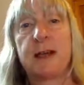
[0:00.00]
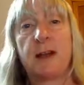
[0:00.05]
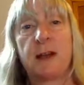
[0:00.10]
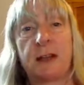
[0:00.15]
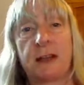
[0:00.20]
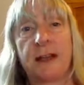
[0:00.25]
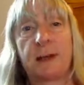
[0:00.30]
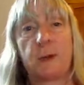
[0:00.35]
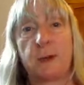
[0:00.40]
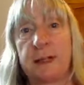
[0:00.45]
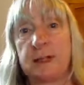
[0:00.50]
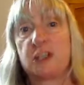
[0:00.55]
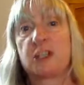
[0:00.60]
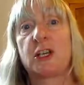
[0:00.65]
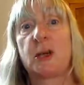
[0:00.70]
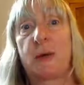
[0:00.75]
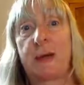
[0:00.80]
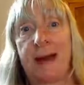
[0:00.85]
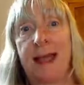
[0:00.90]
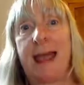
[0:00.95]
okay, well, let's
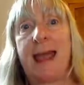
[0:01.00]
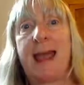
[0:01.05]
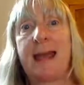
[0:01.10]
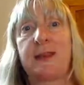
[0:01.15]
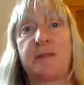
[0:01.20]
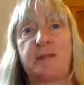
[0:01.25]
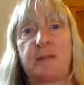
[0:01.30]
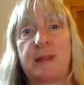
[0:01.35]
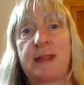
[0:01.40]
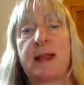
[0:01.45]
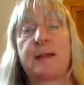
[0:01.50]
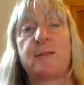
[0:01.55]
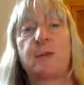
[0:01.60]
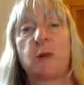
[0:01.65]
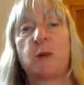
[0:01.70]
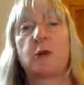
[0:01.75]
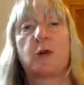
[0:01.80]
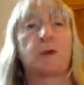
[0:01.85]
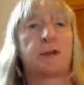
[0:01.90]
show an ad for that book,